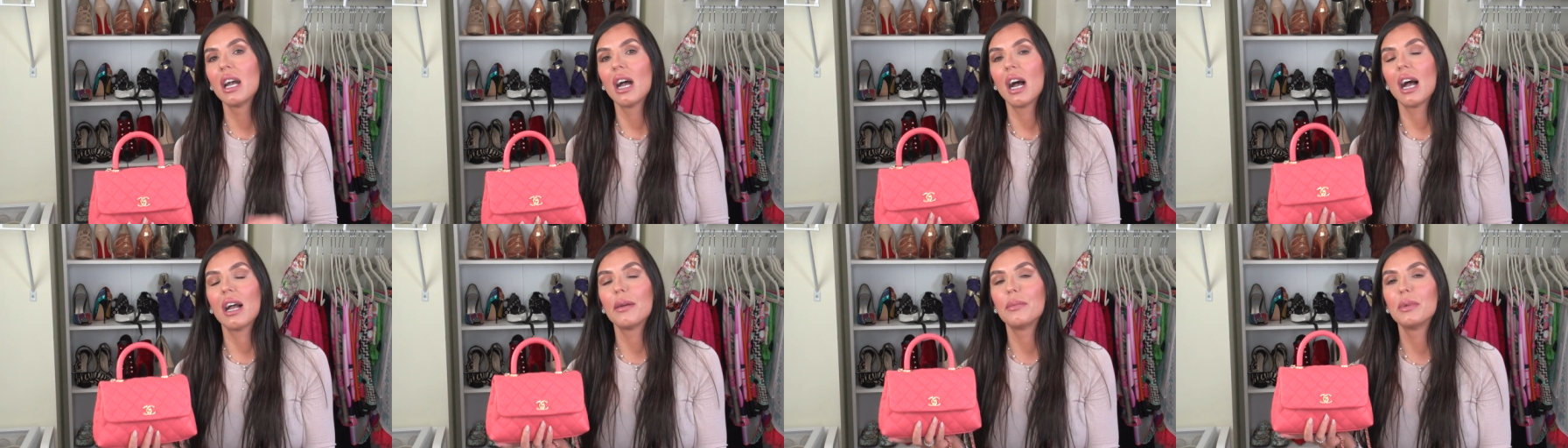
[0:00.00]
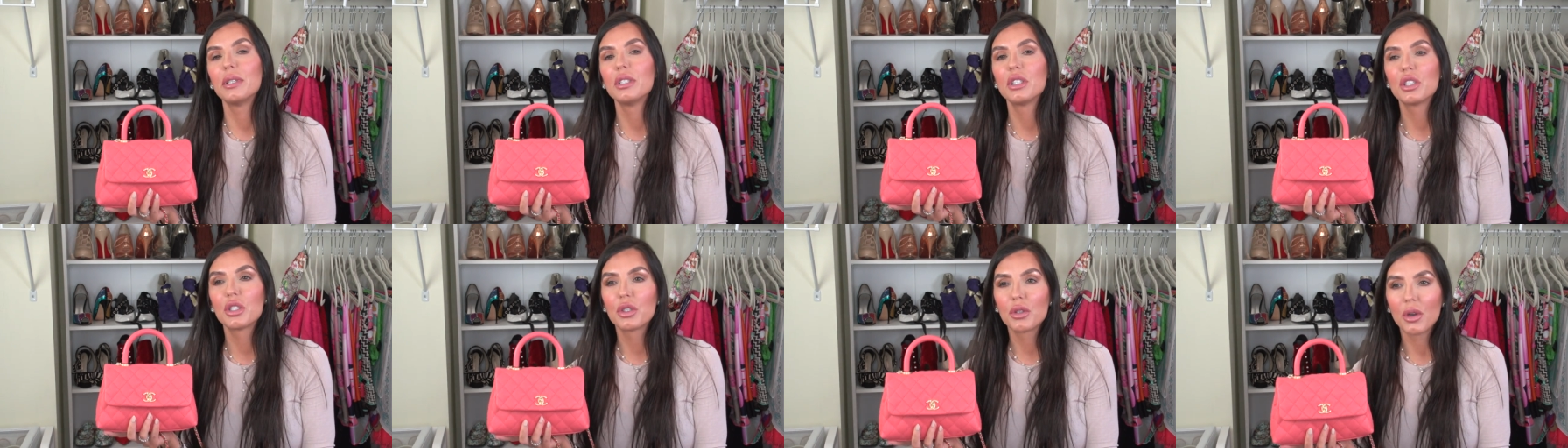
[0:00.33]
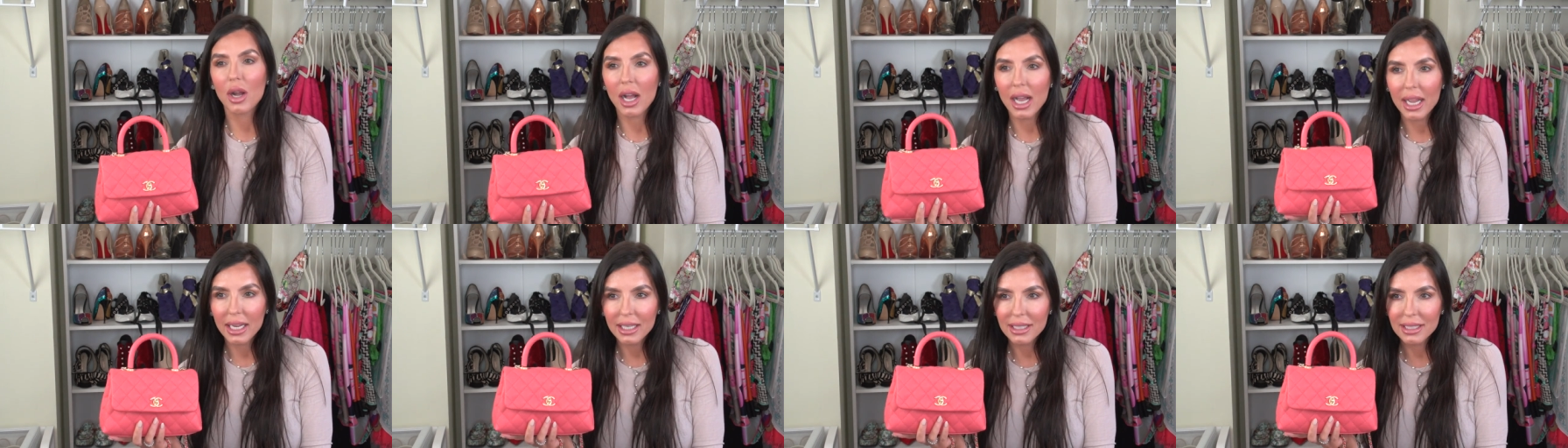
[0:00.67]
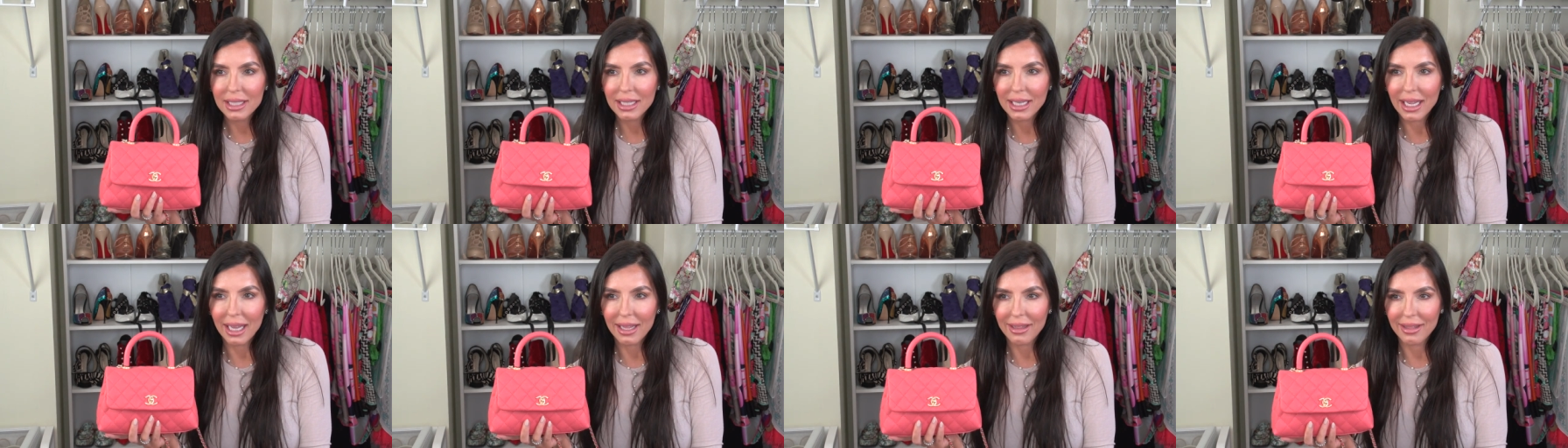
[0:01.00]
I've been trying
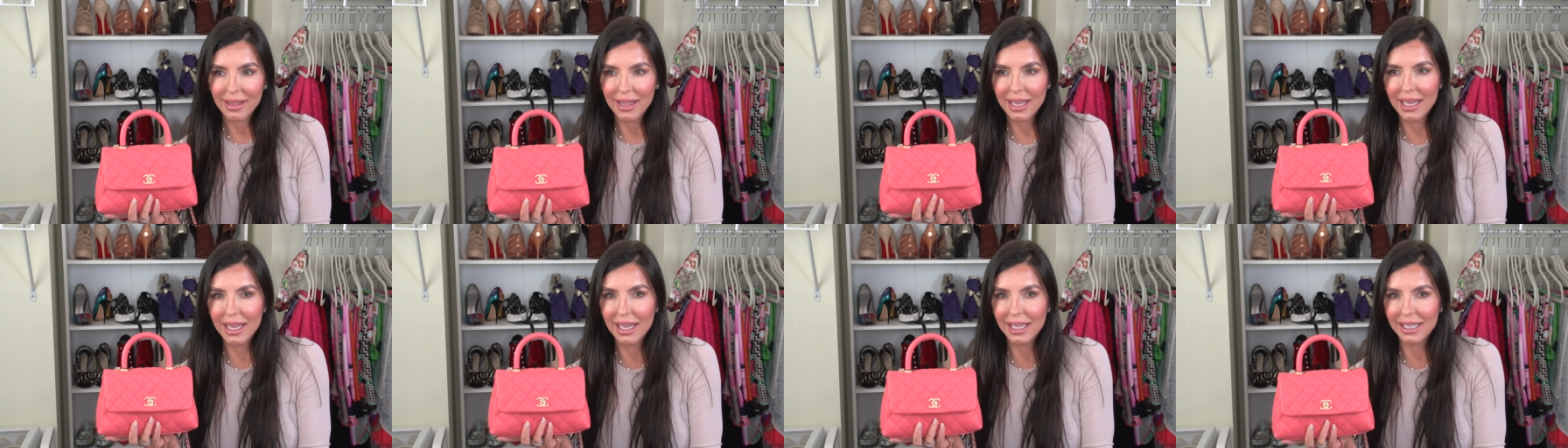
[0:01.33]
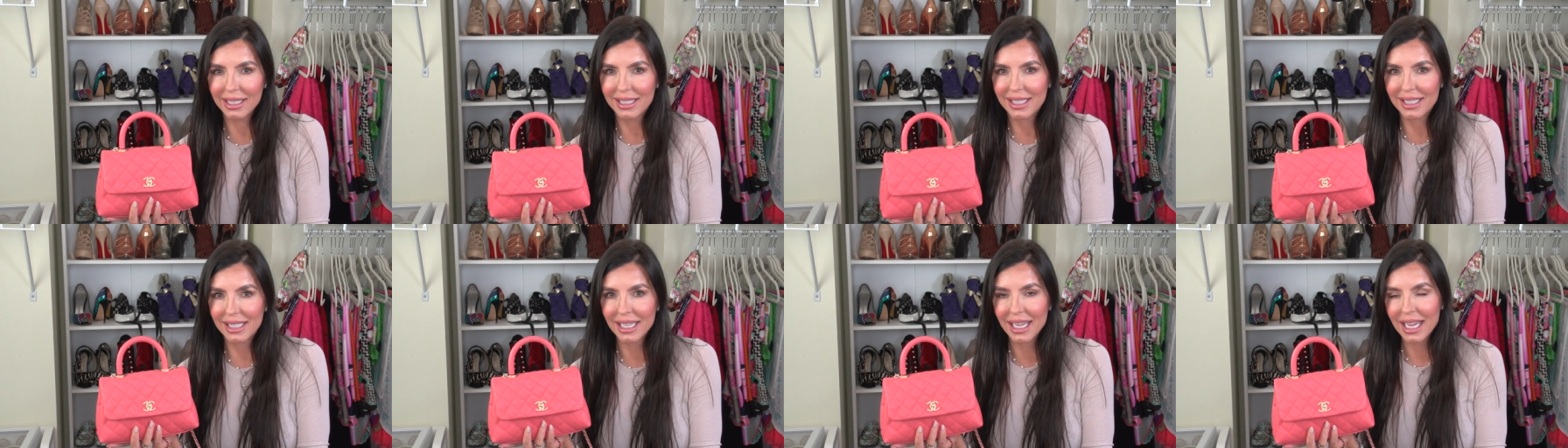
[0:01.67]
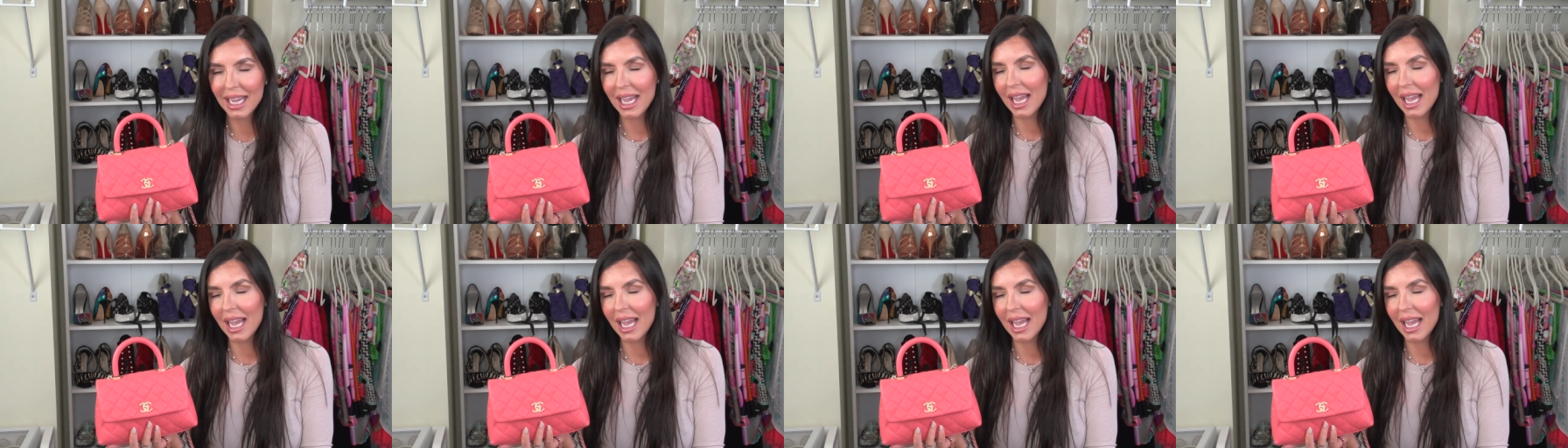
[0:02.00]
to get this